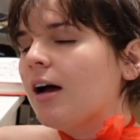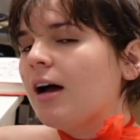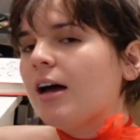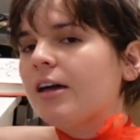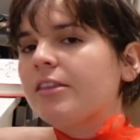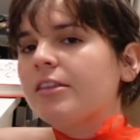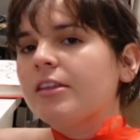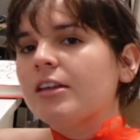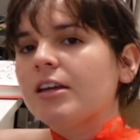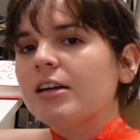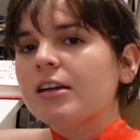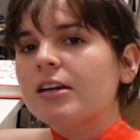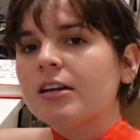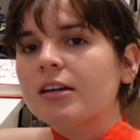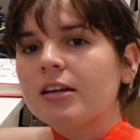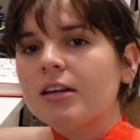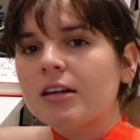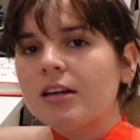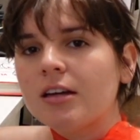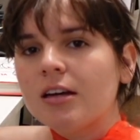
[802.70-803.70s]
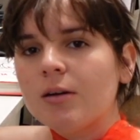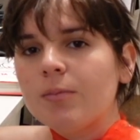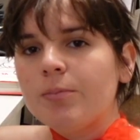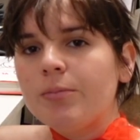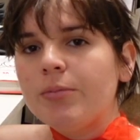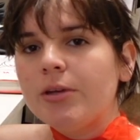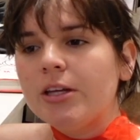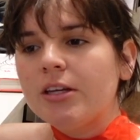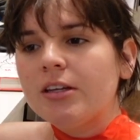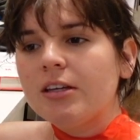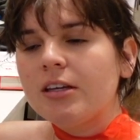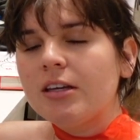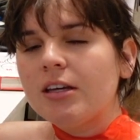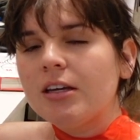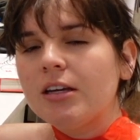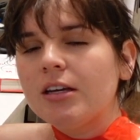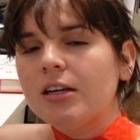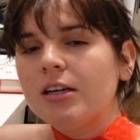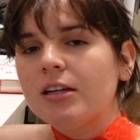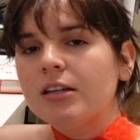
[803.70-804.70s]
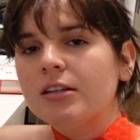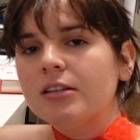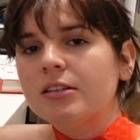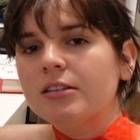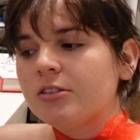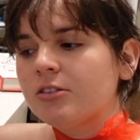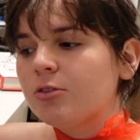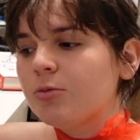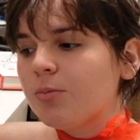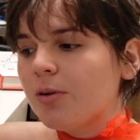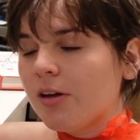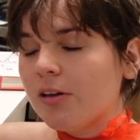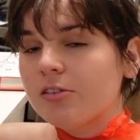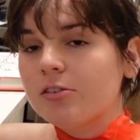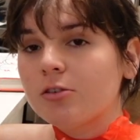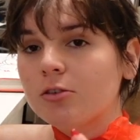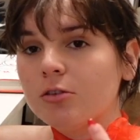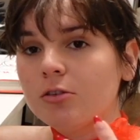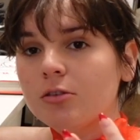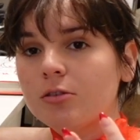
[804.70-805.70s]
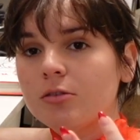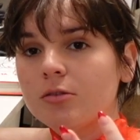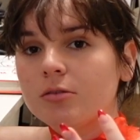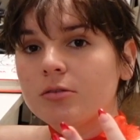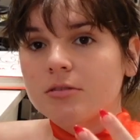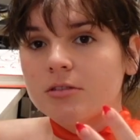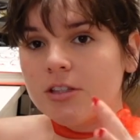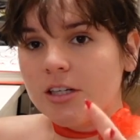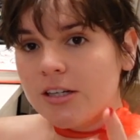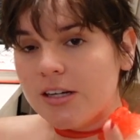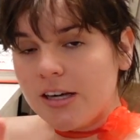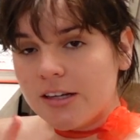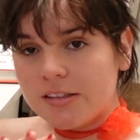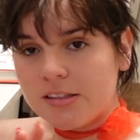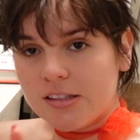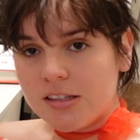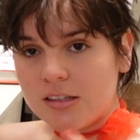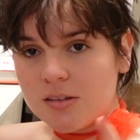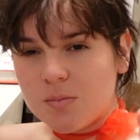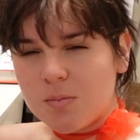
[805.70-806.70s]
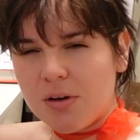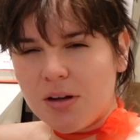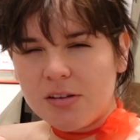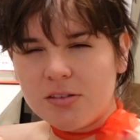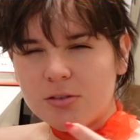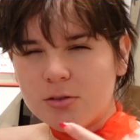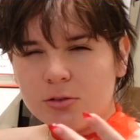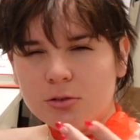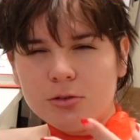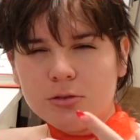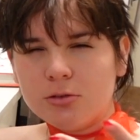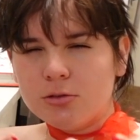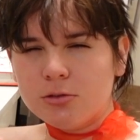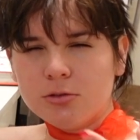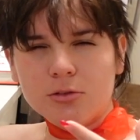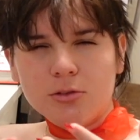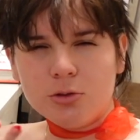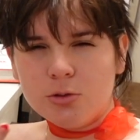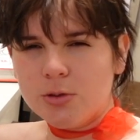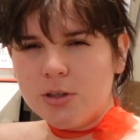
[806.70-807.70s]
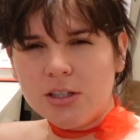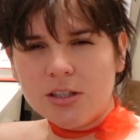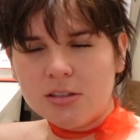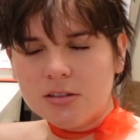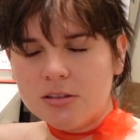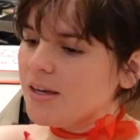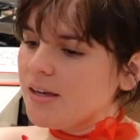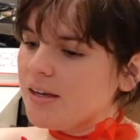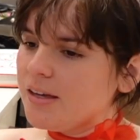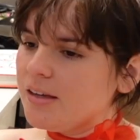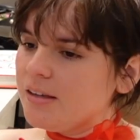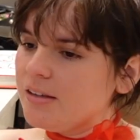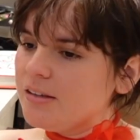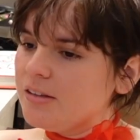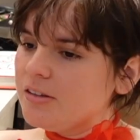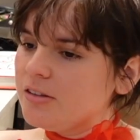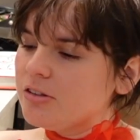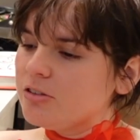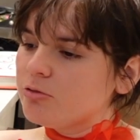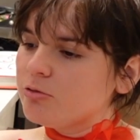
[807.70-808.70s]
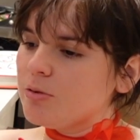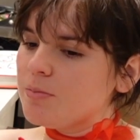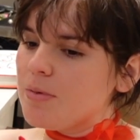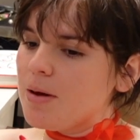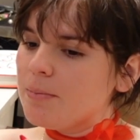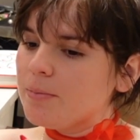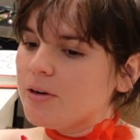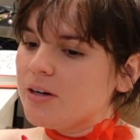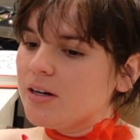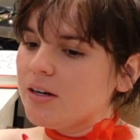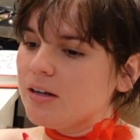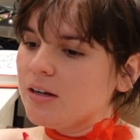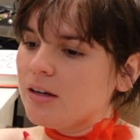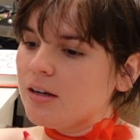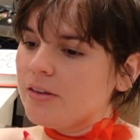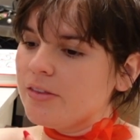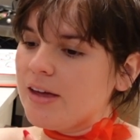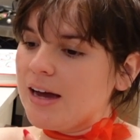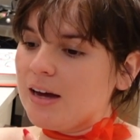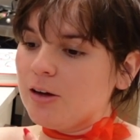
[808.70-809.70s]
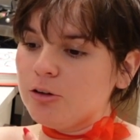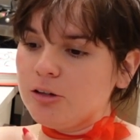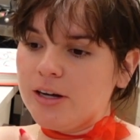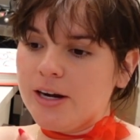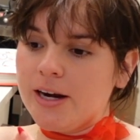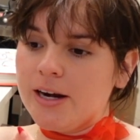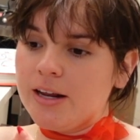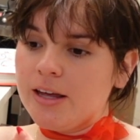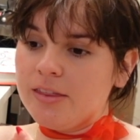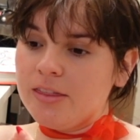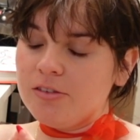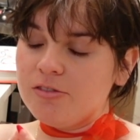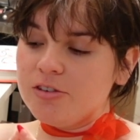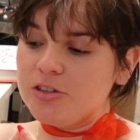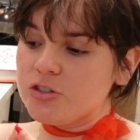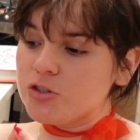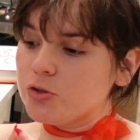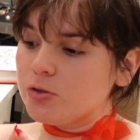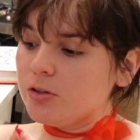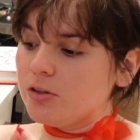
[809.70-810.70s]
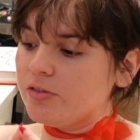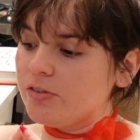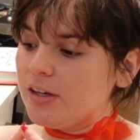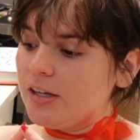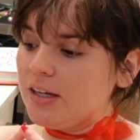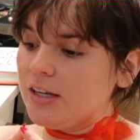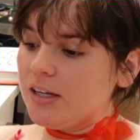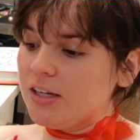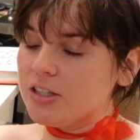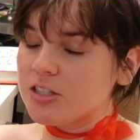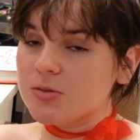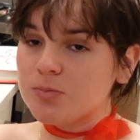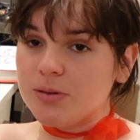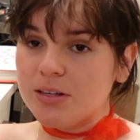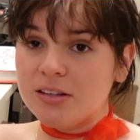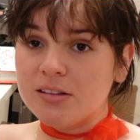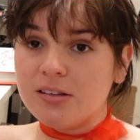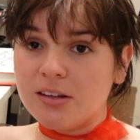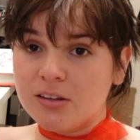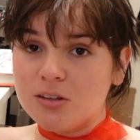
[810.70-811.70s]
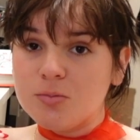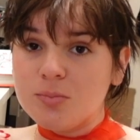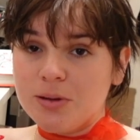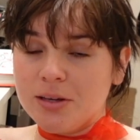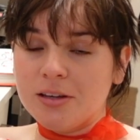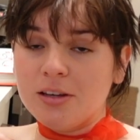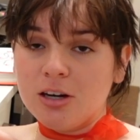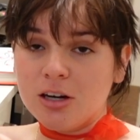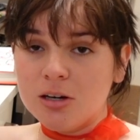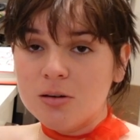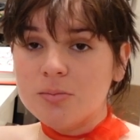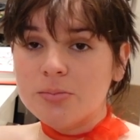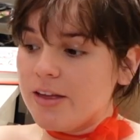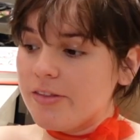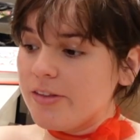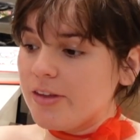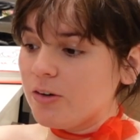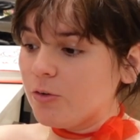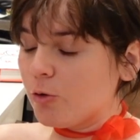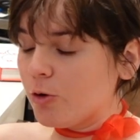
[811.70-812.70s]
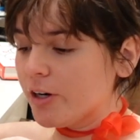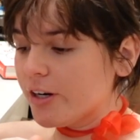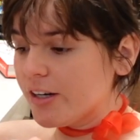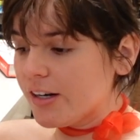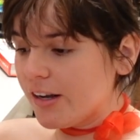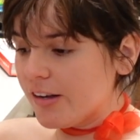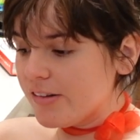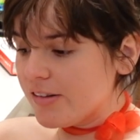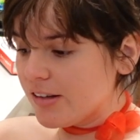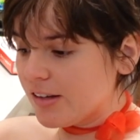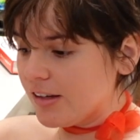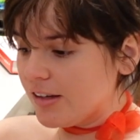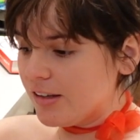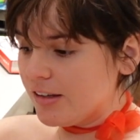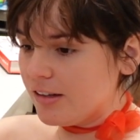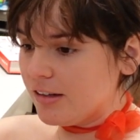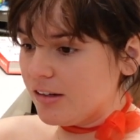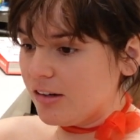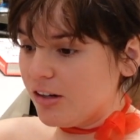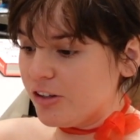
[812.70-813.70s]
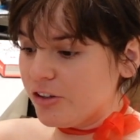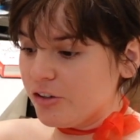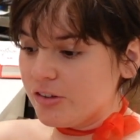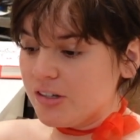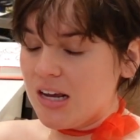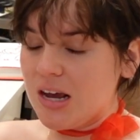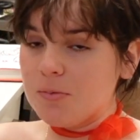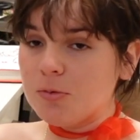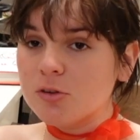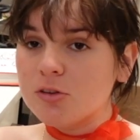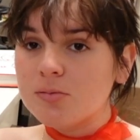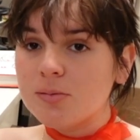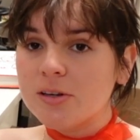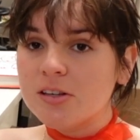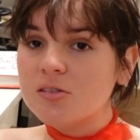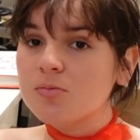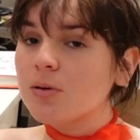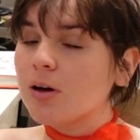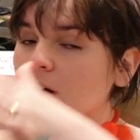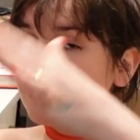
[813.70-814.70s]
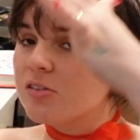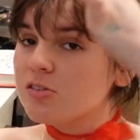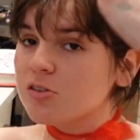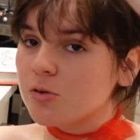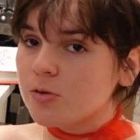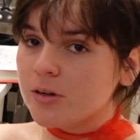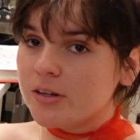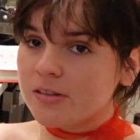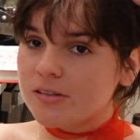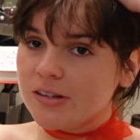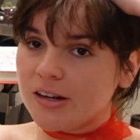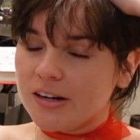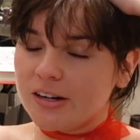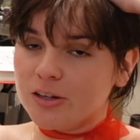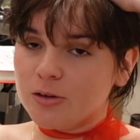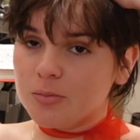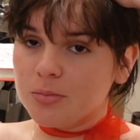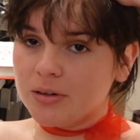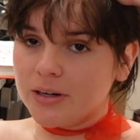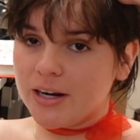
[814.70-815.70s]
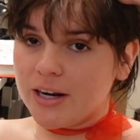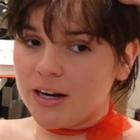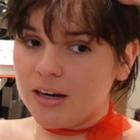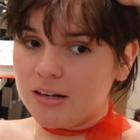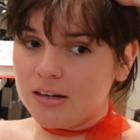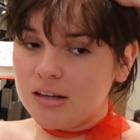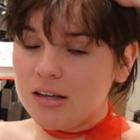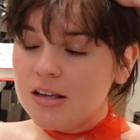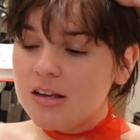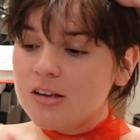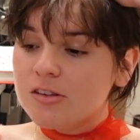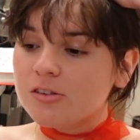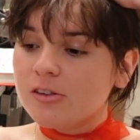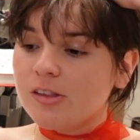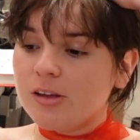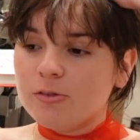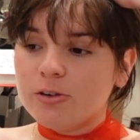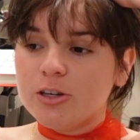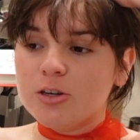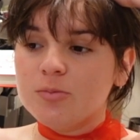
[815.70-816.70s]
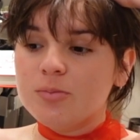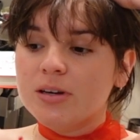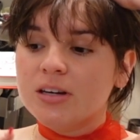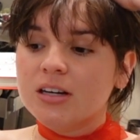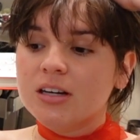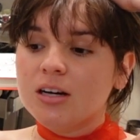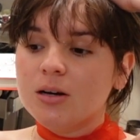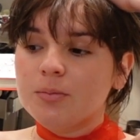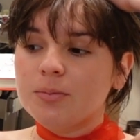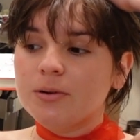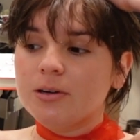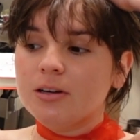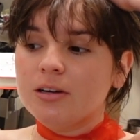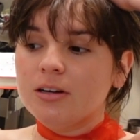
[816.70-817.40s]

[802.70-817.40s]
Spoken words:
I think a big key to puzzle connecting, puzzle doing, is remembering the outline and the visual of each piece that you pick up, and then organizing it on your table space, but also inside of your brain, so that when you pick up